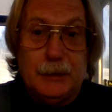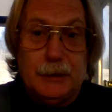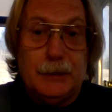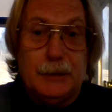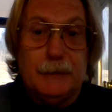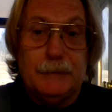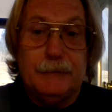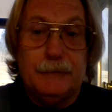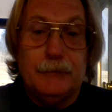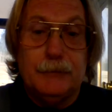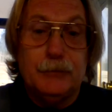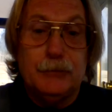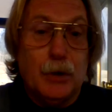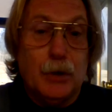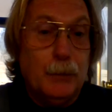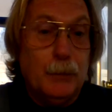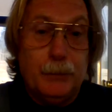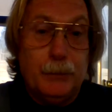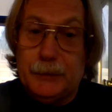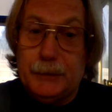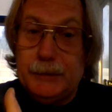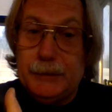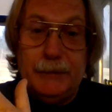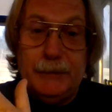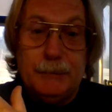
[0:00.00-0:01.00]
If you don't
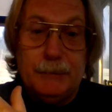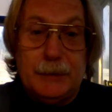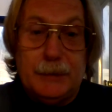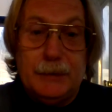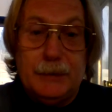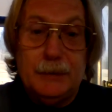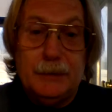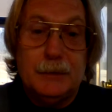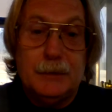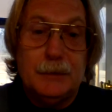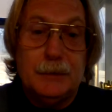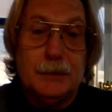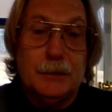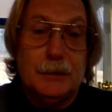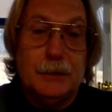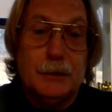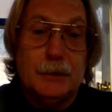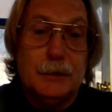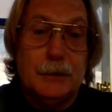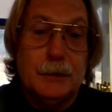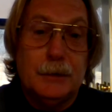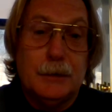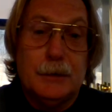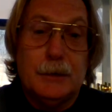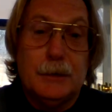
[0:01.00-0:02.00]
believe me,
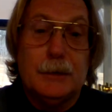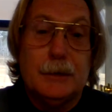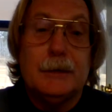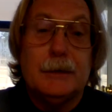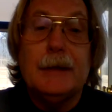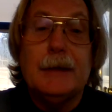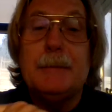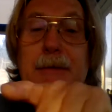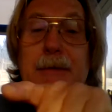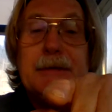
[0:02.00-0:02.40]
let